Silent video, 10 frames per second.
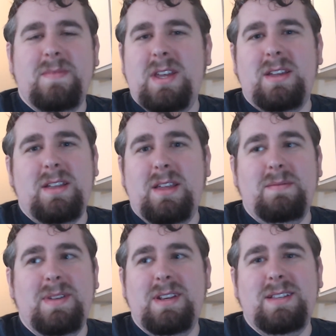
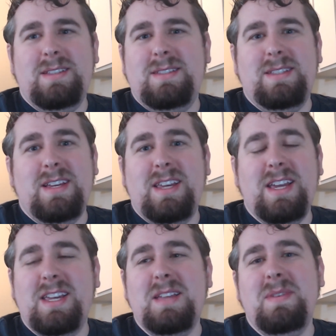
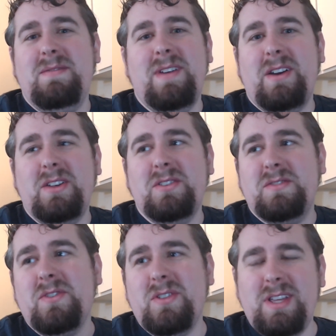It can be very
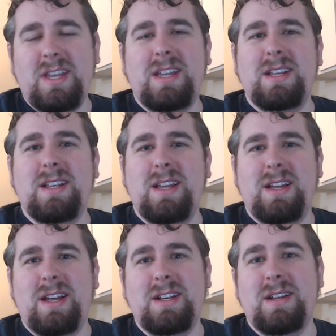useful in
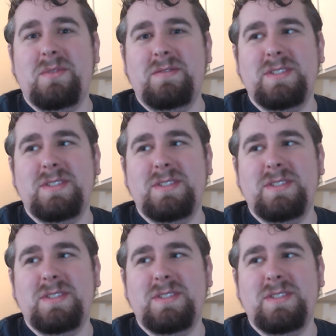a number of